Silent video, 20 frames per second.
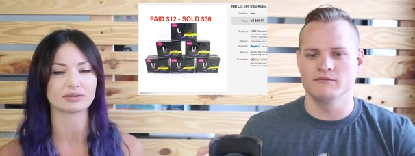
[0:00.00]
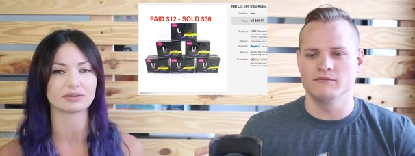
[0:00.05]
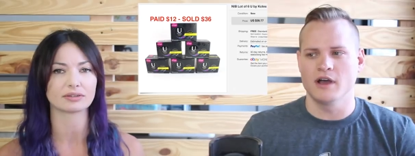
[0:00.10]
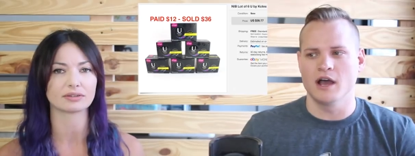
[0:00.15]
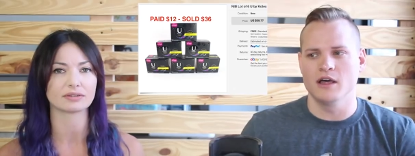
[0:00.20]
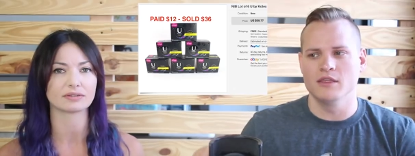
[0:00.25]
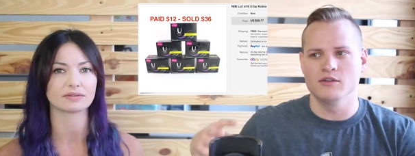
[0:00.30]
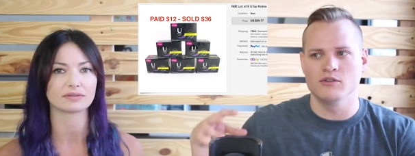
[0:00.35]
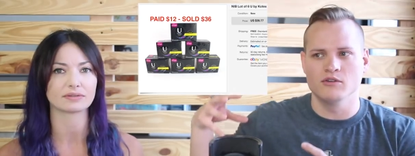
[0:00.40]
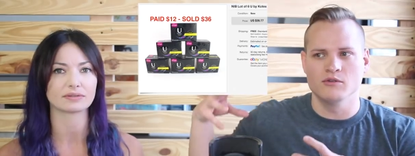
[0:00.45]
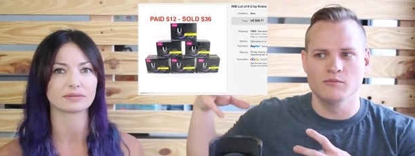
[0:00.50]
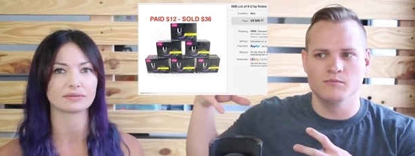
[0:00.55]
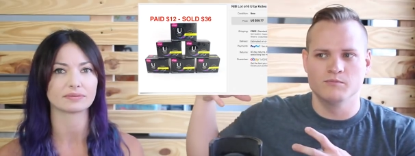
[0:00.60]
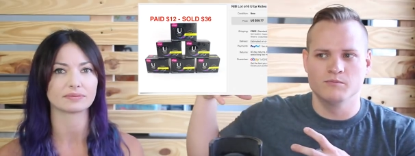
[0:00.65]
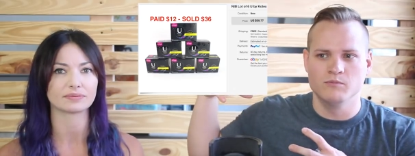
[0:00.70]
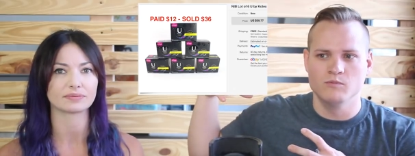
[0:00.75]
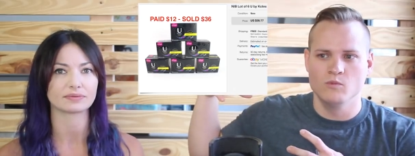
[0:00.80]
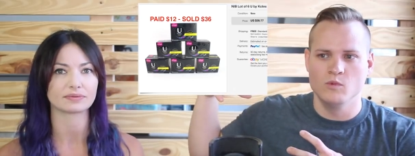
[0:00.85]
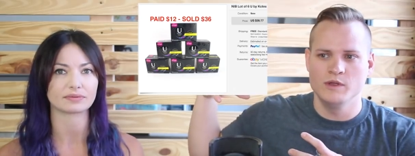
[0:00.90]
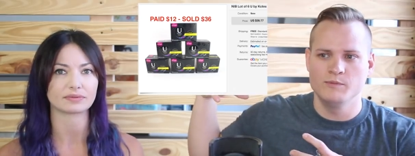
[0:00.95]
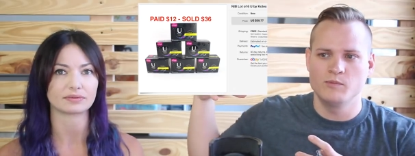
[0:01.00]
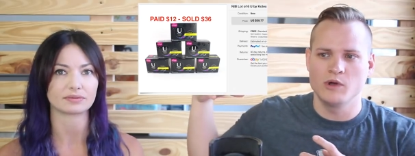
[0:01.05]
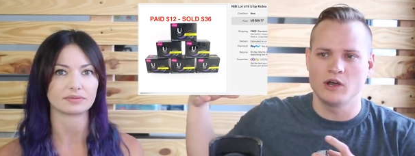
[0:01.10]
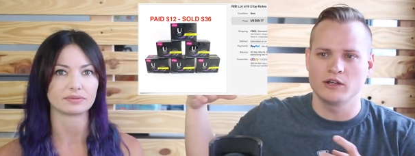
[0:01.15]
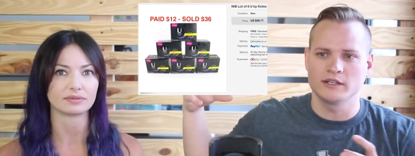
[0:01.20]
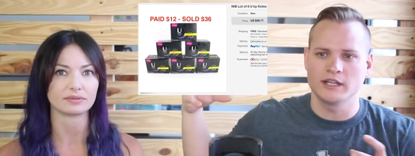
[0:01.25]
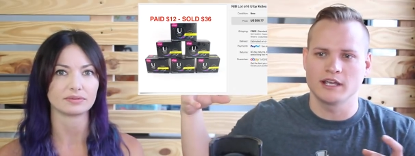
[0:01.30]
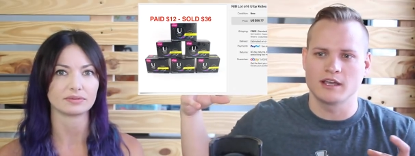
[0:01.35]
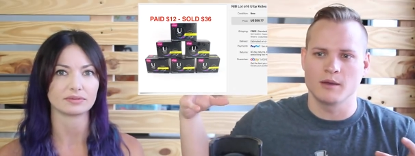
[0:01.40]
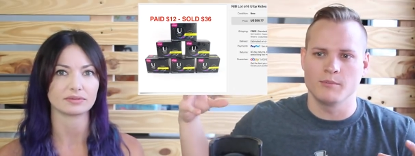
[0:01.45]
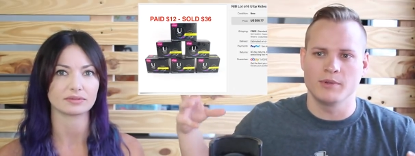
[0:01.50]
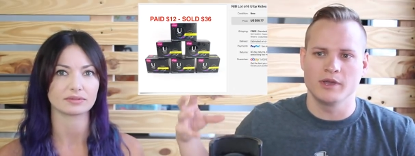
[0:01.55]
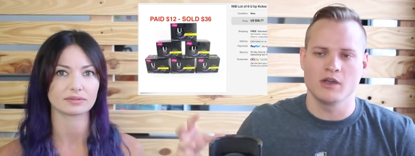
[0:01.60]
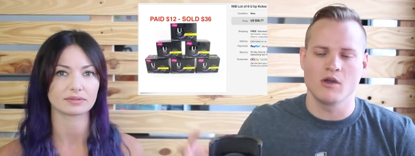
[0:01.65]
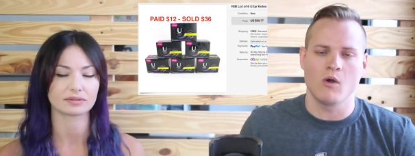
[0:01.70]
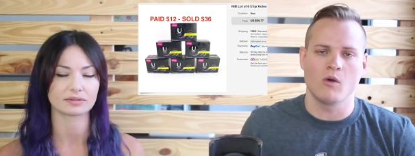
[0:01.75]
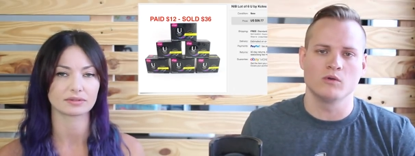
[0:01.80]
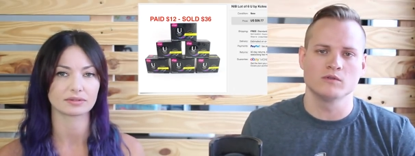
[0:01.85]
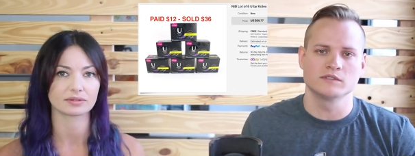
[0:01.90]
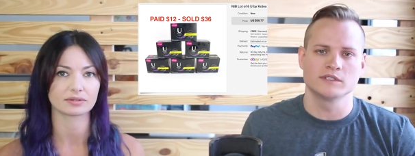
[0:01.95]
Speaker 1: of other. We bought like a big
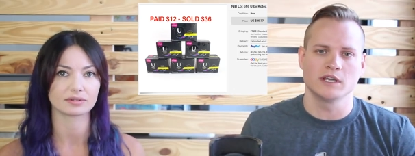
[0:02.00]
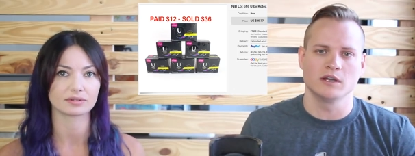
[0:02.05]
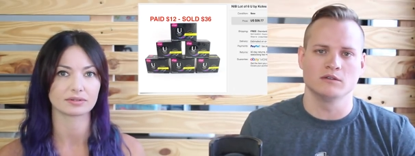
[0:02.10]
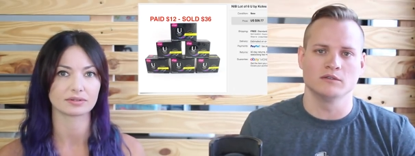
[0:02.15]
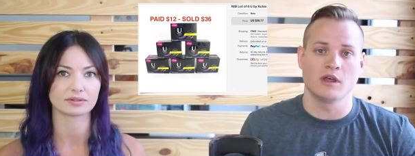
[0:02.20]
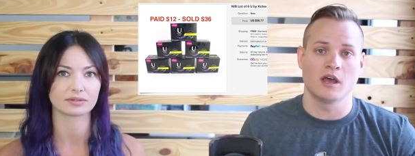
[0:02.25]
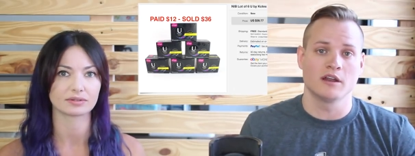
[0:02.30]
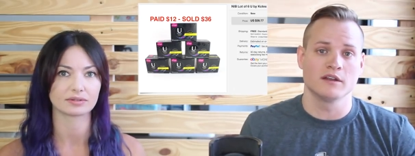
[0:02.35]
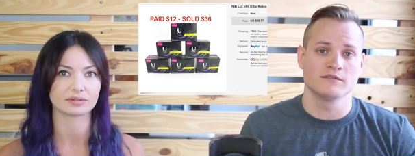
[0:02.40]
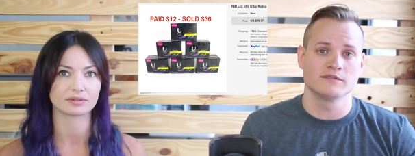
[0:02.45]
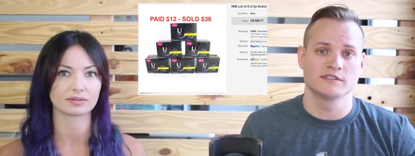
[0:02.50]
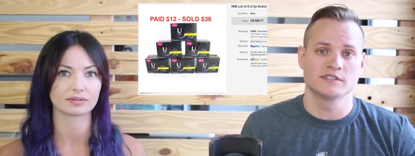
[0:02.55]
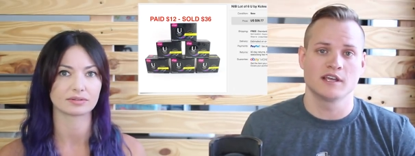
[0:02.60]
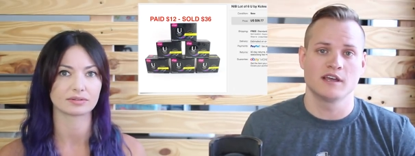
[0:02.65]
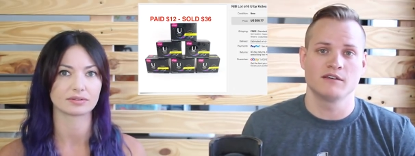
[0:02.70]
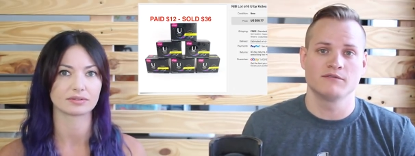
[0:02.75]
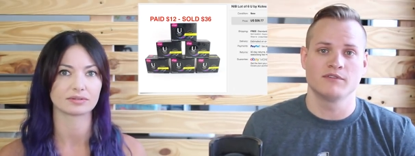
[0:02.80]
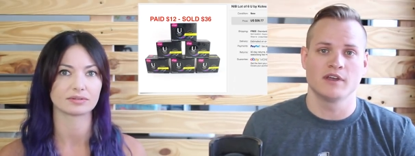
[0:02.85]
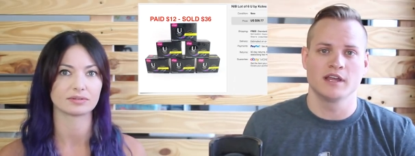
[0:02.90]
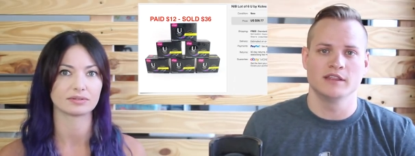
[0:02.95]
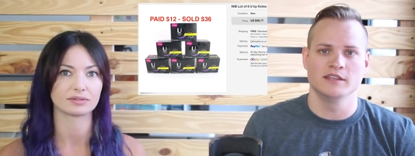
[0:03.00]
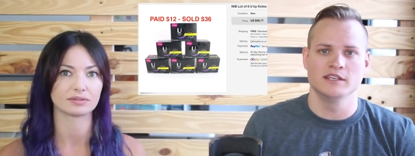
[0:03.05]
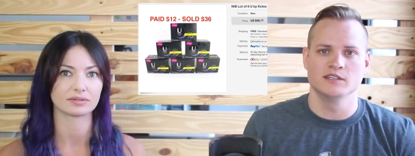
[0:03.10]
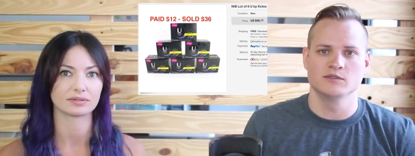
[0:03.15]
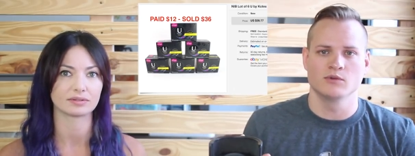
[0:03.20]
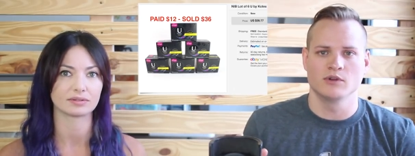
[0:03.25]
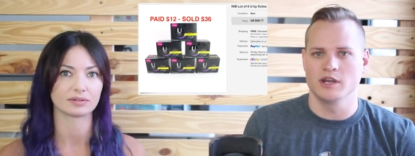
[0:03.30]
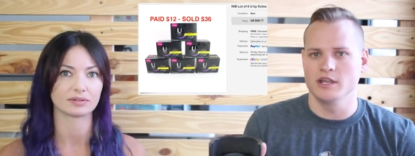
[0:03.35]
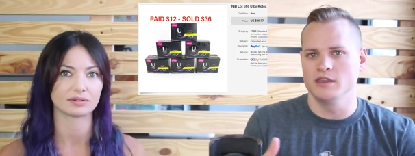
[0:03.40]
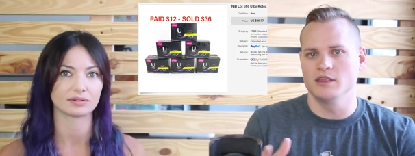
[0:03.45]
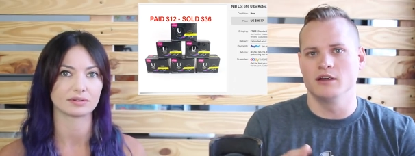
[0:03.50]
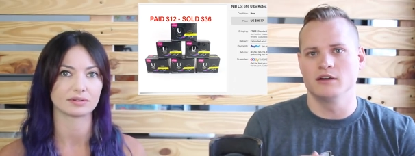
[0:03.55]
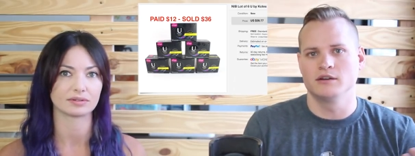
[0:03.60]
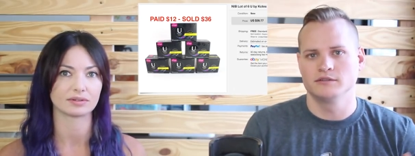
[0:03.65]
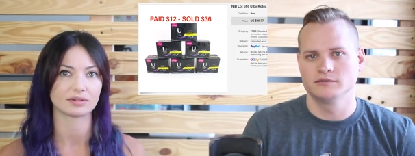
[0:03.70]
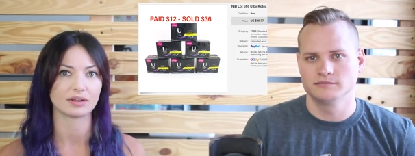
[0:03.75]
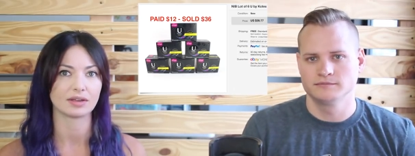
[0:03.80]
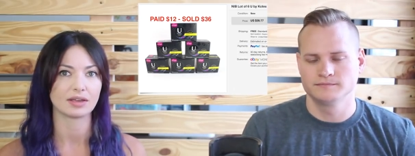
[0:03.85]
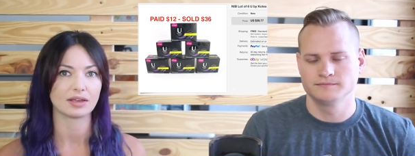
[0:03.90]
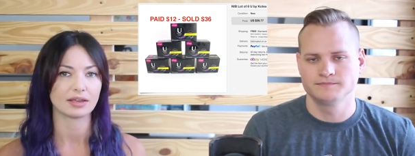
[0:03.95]
wholesale lot of stuff, and these were in there.
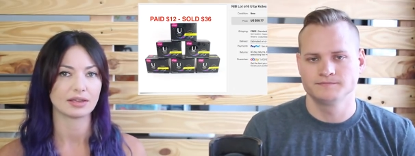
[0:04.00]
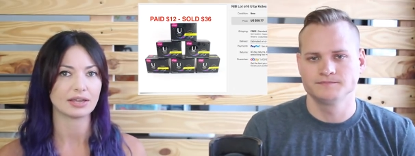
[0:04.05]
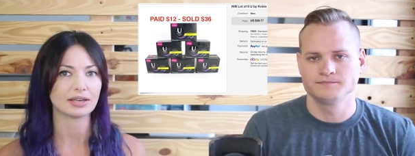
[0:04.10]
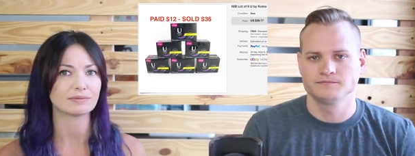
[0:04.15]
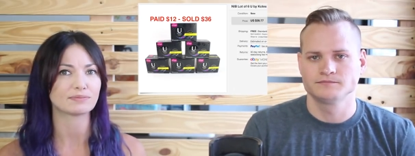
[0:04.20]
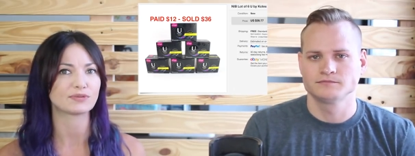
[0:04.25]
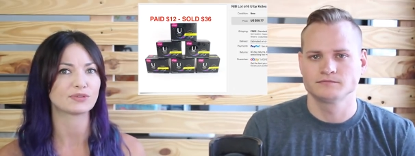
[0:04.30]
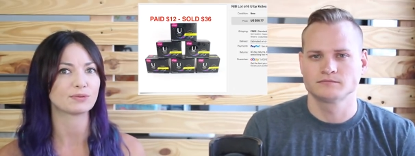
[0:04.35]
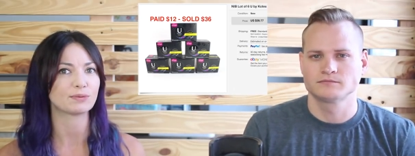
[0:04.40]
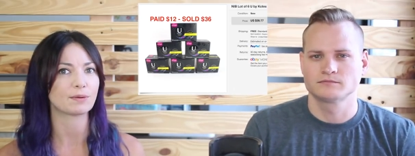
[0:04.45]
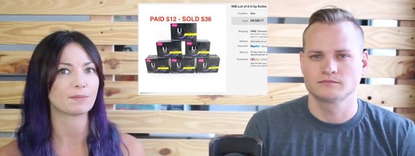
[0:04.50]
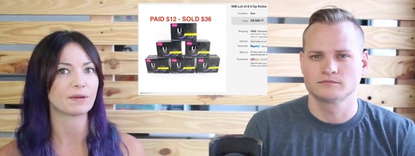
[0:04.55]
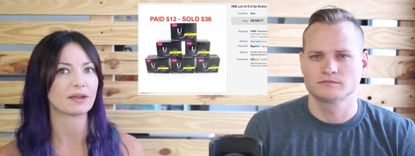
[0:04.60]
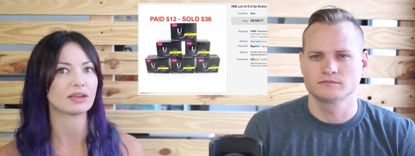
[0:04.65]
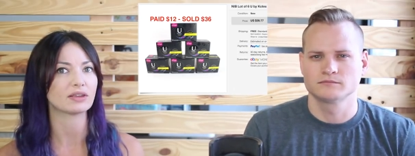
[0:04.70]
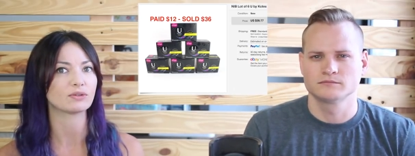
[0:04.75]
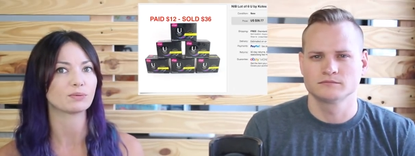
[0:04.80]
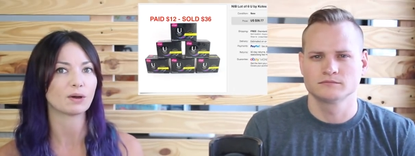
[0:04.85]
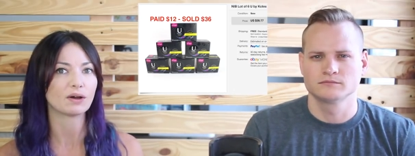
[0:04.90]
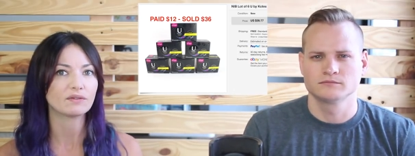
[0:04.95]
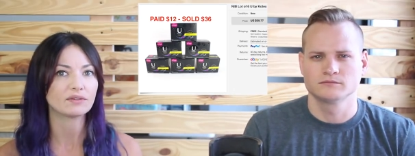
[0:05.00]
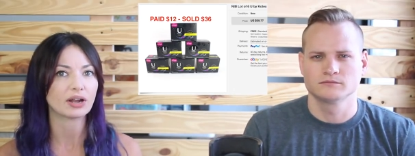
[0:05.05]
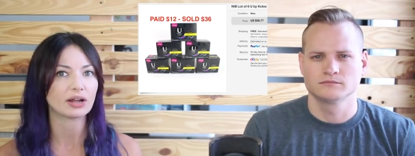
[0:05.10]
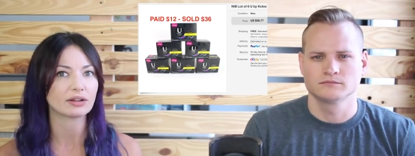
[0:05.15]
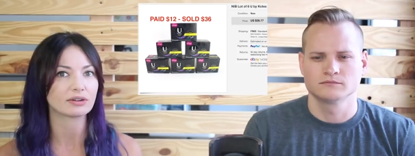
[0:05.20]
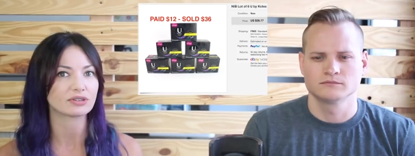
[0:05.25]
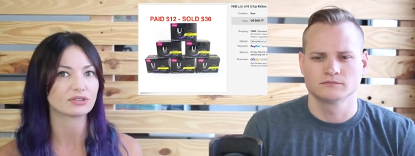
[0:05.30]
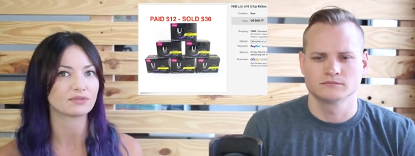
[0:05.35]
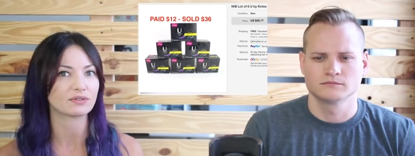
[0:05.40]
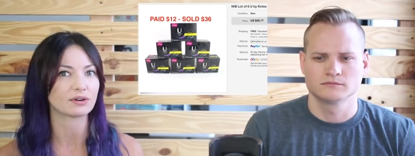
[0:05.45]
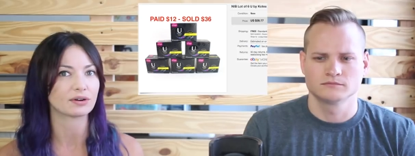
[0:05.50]
Speaker 2: Yep, so we paid $12